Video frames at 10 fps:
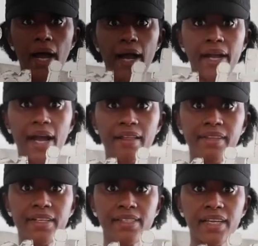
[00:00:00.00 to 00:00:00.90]
I got
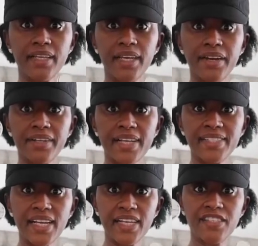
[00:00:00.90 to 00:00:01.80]
this thing here that
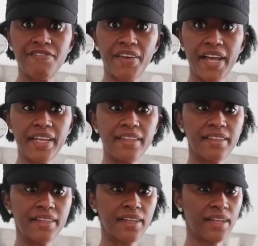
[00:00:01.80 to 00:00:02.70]
says Faith
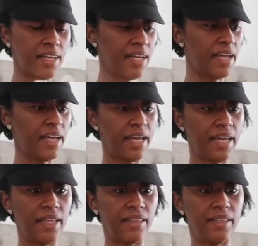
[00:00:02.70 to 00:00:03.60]

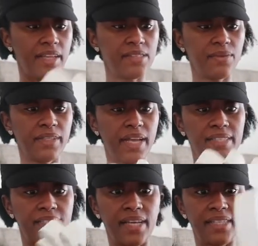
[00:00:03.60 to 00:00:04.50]
and this one
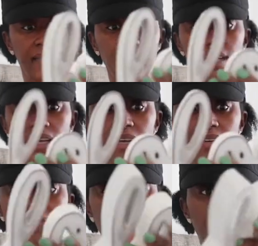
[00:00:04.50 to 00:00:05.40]
that says
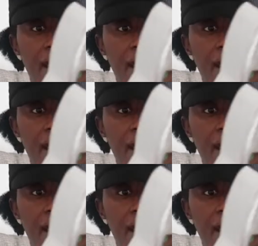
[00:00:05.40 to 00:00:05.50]
love now